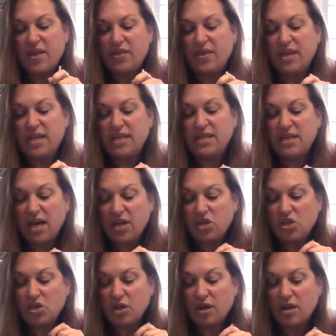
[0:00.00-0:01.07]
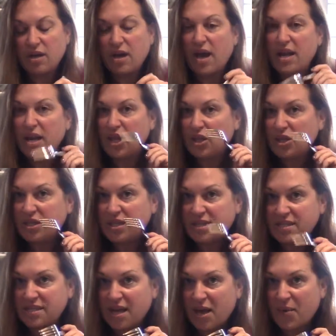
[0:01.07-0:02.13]
The Dutch, and I looked
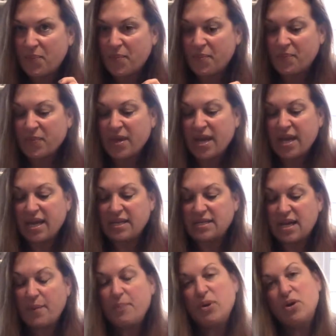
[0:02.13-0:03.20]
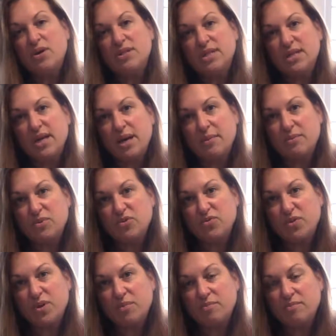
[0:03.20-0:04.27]
this up, it's not because it comes
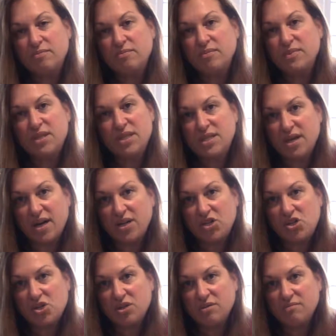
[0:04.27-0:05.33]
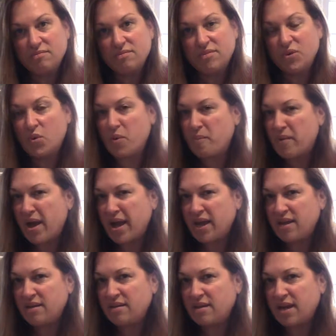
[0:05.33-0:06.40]
from the Dutch, though it
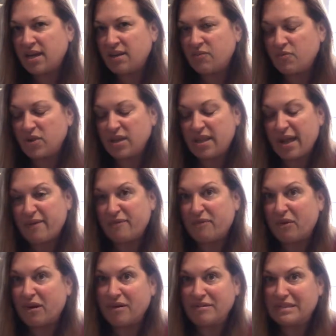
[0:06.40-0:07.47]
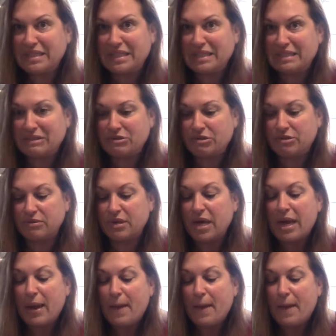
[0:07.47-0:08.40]
might. I didn't read that far, to tell you the truth.